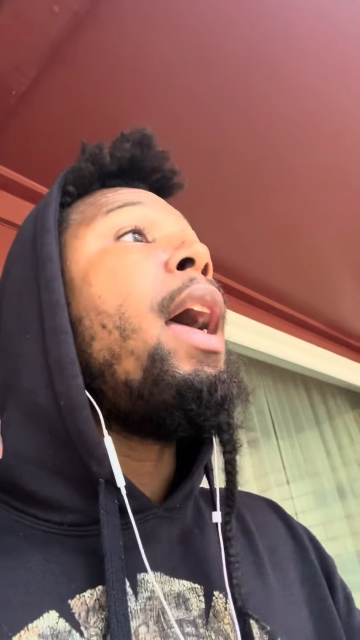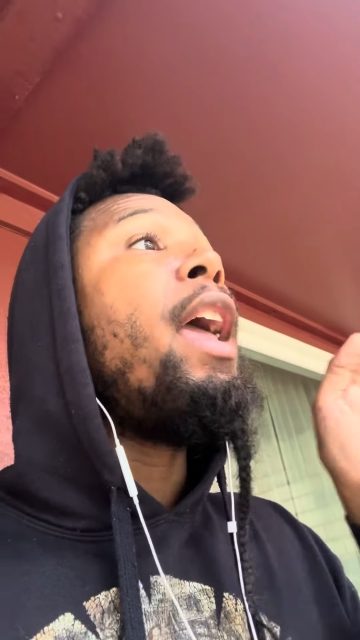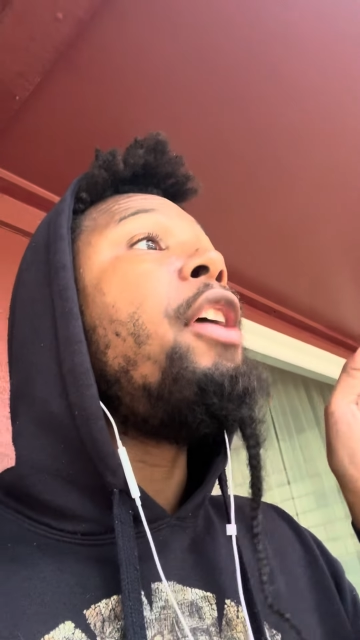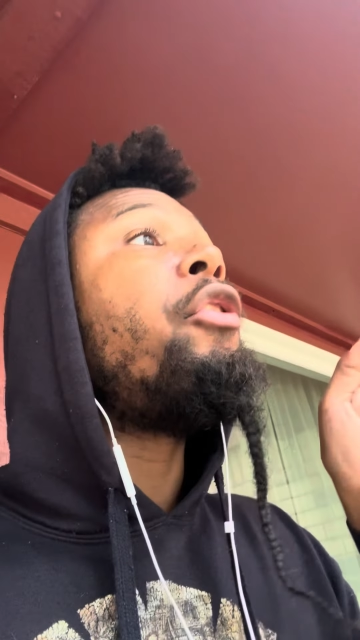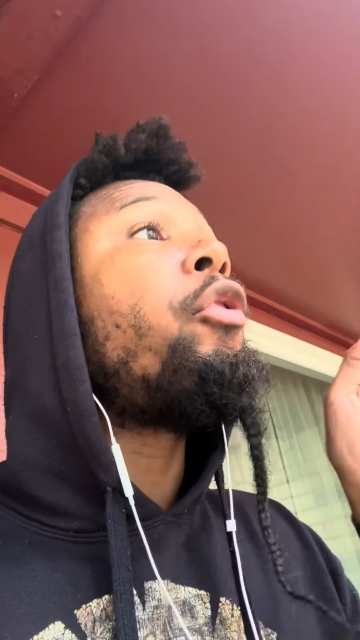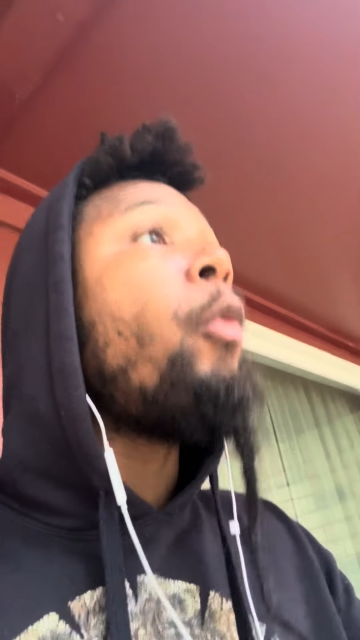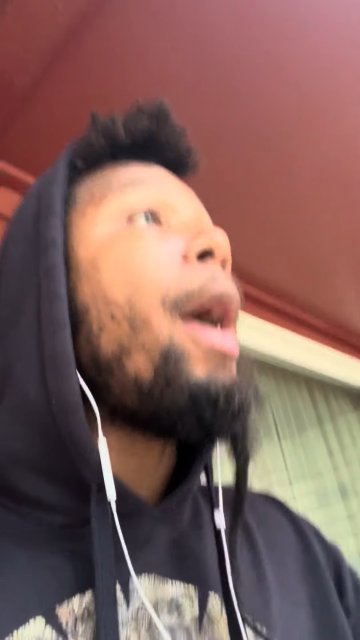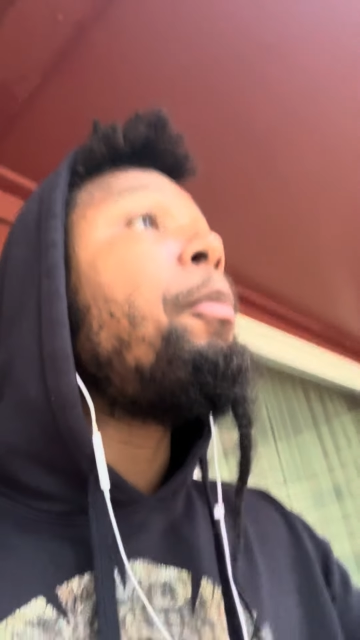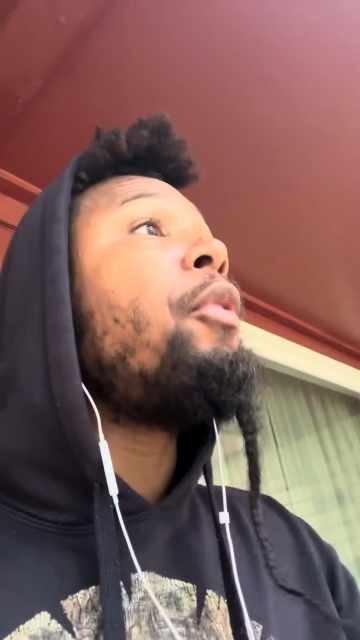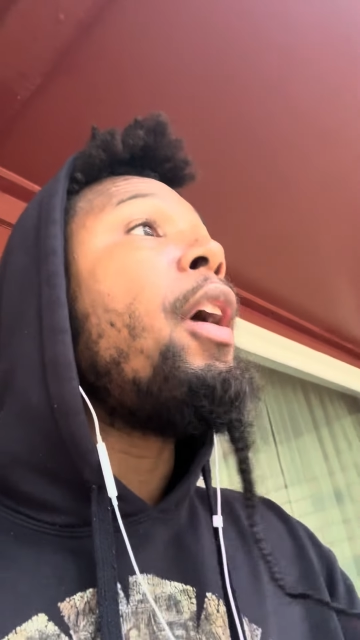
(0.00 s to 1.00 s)
he
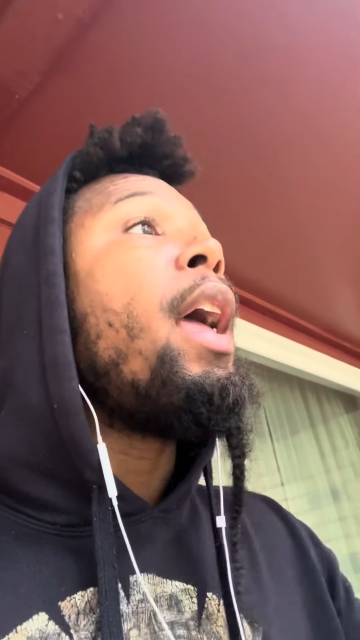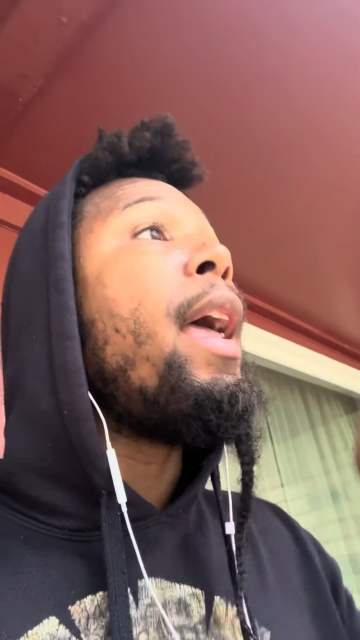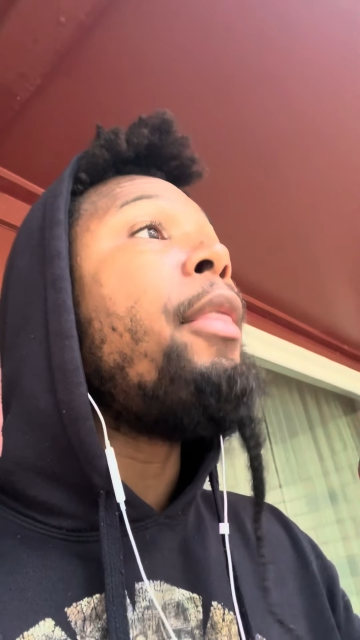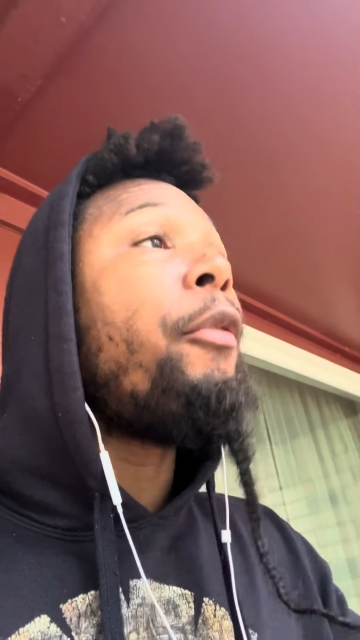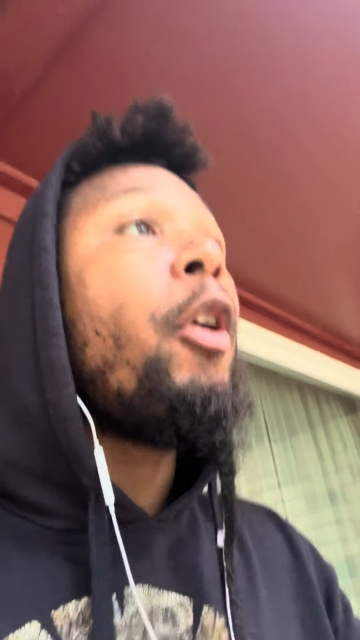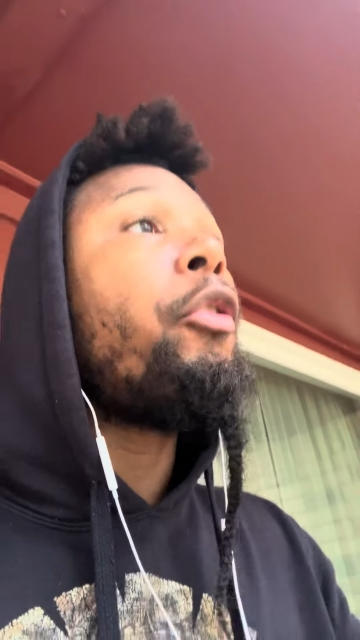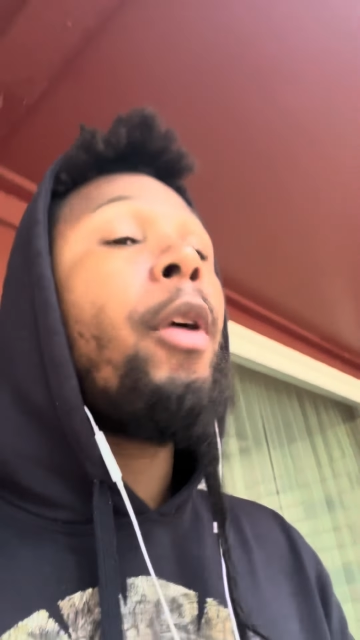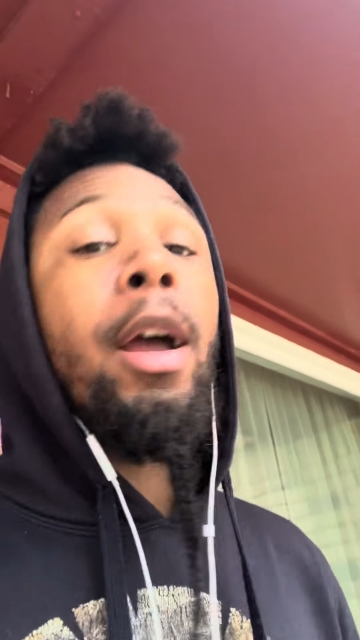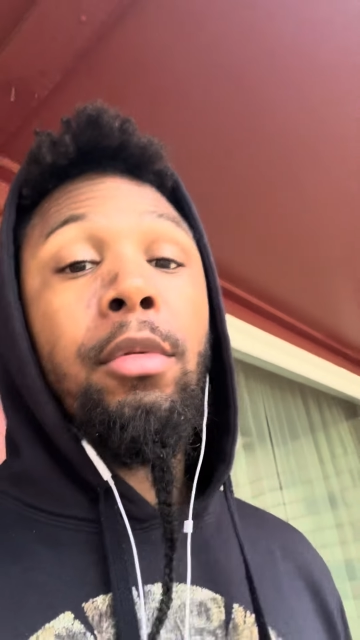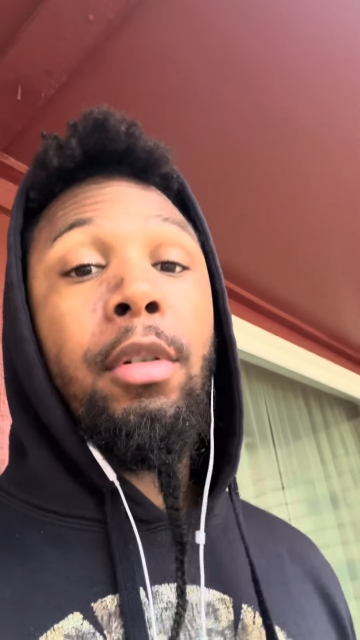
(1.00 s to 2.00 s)
swept in the first
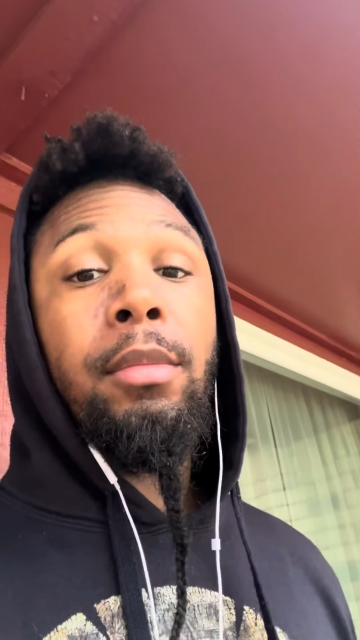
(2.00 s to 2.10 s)
round.